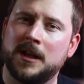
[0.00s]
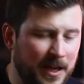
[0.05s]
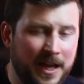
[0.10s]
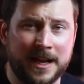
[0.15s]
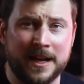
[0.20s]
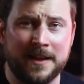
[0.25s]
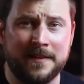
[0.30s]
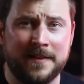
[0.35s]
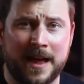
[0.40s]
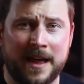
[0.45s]

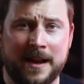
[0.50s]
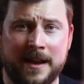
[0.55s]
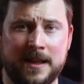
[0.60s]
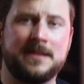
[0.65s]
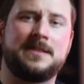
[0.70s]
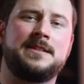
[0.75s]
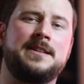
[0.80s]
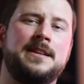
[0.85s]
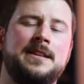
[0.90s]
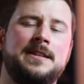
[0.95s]
And in that
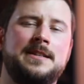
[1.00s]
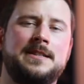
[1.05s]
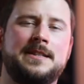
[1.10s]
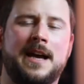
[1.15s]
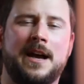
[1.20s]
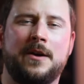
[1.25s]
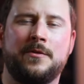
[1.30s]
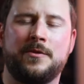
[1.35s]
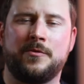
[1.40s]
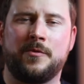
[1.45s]
instance,
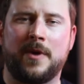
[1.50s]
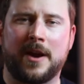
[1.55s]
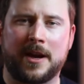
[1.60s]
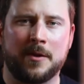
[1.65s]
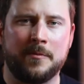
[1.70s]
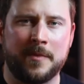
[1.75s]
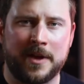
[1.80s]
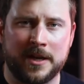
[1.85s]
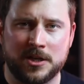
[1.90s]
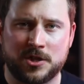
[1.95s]
I would
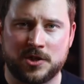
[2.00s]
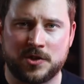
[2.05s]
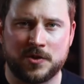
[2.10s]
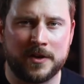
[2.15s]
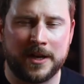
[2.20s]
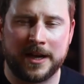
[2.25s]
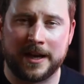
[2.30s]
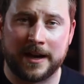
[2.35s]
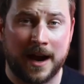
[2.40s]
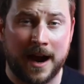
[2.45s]
recommend
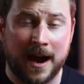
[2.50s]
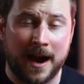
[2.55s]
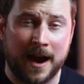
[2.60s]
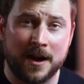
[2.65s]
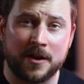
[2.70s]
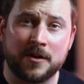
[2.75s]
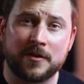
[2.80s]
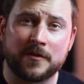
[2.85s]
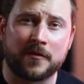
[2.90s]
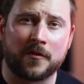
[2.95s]
shooting at a
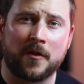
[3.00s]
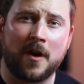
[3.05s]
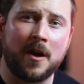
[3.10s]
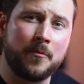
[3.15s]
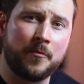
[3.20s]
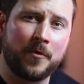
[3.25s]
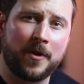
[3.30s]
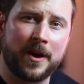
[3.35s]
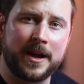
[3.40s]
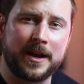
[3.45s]
higher
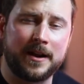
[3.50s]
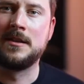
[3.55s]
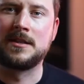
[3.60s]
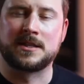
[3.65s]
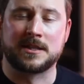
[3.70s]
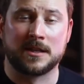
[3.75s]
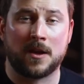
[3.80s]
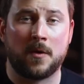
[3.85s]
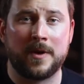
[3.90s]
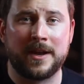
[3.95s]
frame rate,
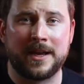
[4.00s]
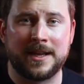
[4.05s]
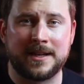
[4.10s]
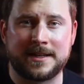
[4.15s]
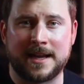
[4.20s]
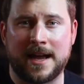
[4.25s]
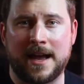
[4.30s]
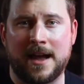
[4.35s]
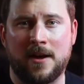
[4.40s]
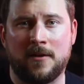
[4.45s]
slowing it
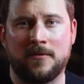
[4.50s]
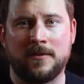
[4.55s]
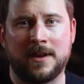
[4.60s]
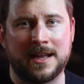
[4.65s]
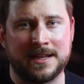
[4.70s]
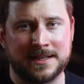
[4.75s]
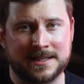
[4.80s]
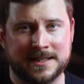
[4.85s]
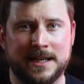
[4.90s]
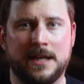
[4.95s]
down,
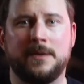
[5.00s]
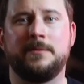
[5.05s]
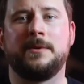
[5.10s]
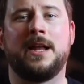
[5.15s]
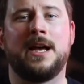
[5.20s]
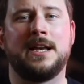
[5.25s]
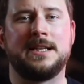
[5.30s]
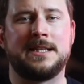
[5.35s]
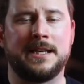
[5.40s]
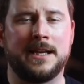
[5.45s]
and
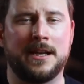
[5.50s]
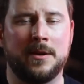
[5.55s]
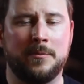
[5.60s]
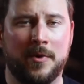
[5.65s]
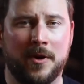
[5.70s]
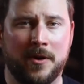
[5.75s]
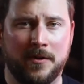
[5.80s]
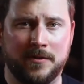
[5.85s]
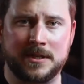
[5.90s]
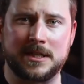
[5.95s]
stabilizing it in
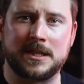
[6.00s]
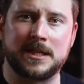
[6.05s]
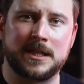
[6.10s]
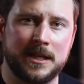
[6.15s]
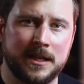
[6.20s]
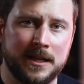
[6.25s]
post.